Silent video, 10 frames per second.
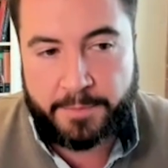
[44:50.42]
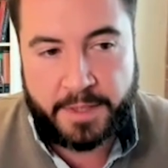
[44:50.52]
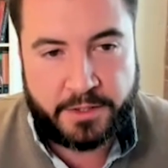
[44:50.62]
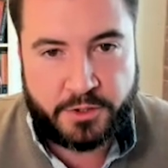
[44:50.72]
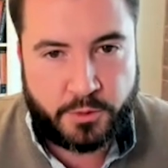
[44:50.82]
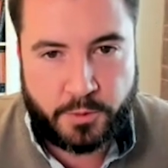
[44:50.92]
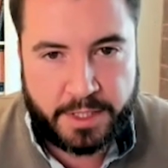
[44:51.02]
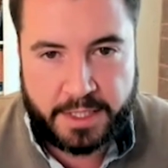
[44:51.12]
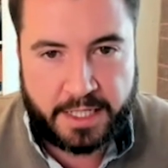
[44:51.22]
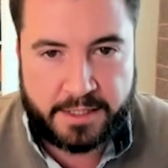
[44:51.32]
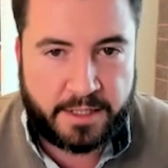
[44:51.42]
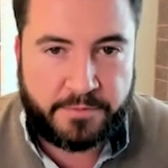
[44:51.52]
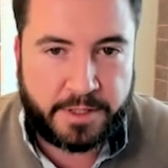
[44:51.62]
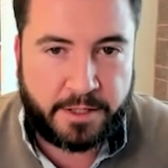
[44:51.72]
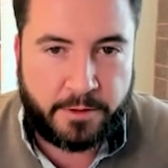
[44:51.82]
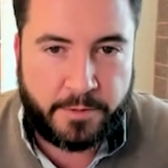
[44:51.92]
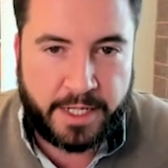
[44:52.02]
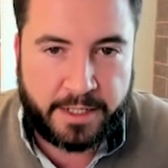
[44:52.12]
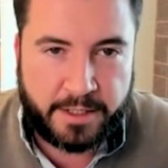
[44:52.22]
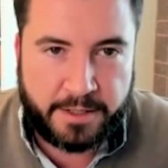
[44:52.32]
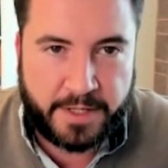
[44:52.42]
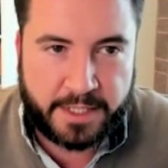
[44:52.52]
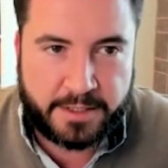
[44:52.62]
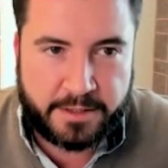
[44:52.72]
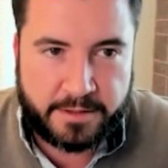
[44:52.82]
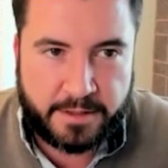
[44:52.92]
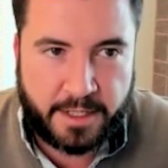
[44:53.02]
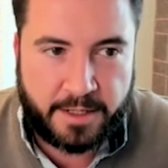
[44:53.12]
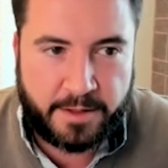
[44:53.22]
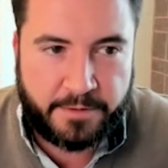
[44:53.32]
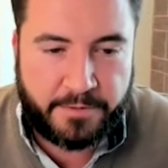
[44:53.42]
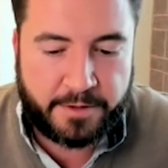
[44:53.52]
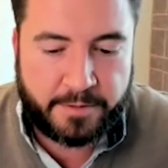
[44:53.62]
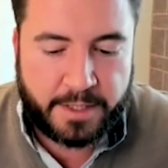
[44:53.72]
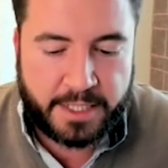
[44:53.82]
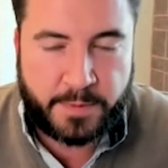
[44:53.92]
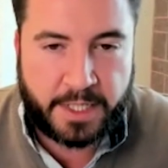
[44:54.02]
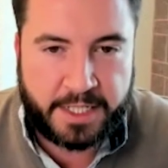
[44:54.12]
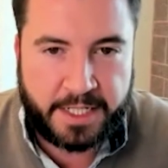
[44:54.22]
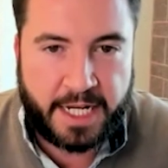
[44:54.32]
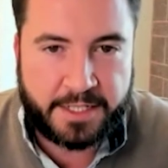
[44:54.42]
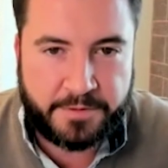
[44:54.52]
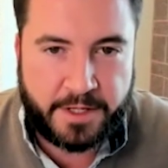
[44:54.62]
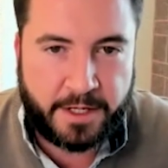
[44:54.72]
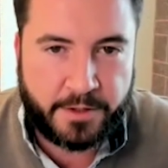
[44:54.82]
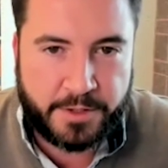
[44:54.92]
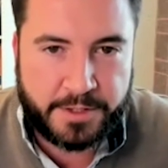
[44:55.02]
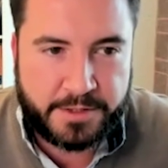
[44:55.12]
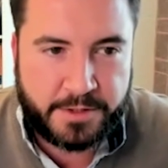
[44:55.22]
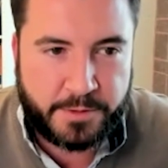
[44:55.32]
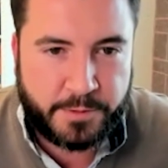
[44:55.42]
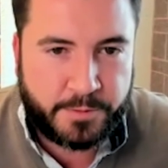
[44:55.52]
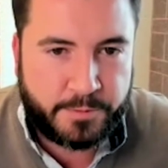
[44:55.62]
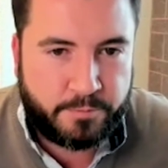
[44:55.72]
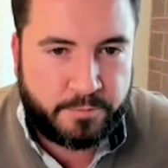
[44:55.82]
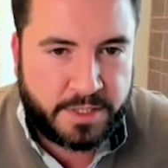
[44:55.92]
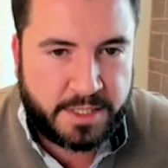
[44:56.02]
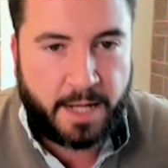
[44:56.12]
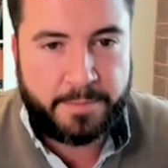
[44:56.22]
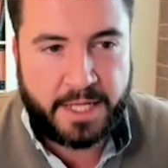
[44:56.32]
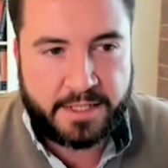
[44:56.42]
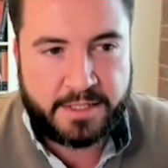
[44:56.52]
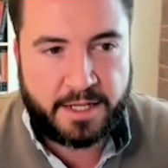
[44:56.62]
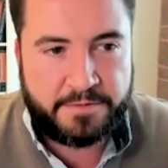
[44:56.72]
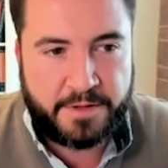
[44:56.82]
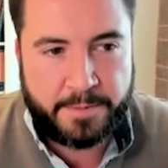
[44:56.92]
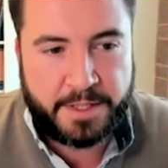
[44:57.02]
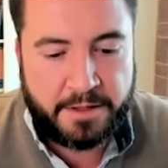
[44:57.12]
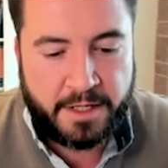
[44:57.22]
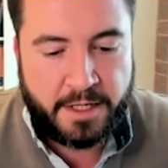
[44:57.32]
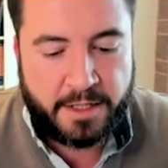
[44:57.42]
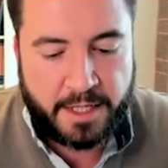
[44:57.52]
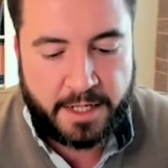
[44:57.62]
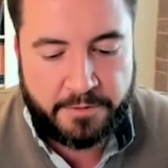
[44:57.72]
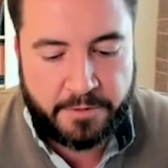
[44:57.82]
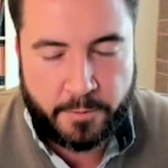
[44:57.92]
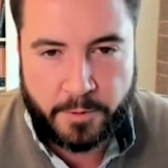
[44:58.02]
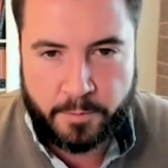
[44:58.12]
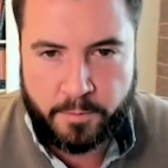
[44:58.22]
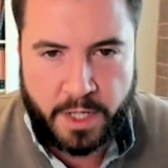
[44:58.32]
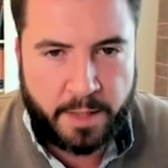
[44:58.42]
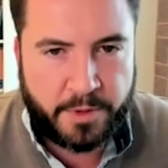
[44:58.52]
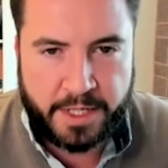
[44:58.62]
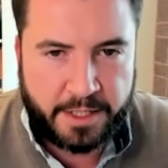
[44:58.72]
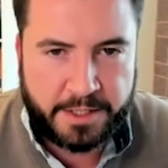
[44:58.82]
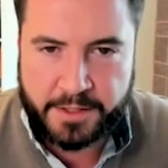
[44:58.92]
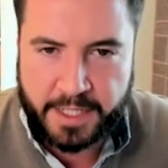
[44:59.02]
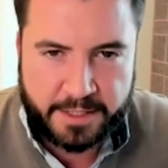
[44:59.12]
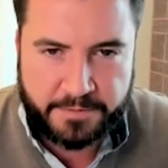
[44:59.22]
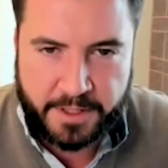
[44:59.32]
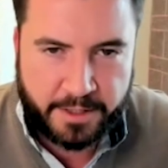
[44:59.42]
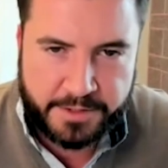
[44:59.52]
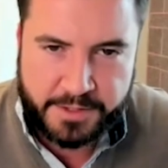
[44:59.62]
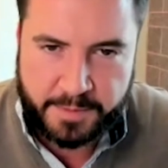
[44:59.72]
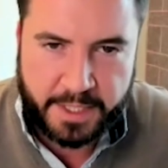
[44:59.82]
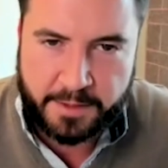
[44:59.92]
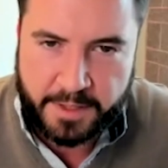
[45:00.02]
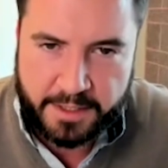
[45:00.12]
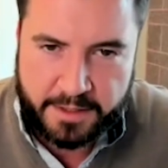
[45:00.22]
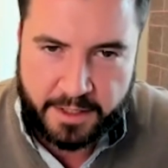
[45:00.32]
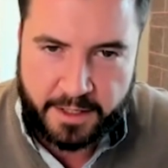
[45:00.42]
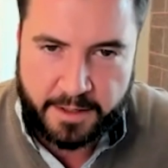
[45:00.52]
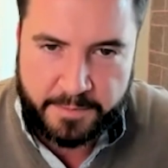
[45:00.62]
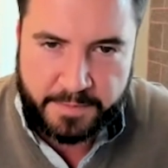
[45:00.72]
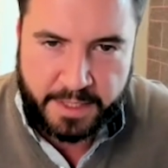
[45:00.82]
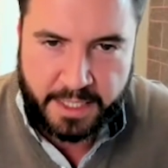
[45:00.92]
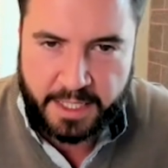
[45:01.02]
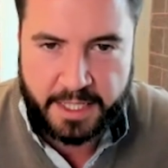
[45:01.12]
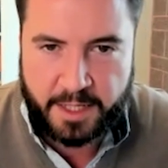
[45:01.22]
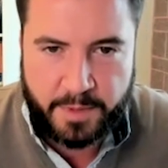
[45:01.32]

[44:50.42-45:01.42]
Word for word: I'm not sure that that stuff would go away. In fact, uh, if you're expecting an act of Congress to stop that stuff, I mean, they never were operating under an act of Congress to begin with, uh, in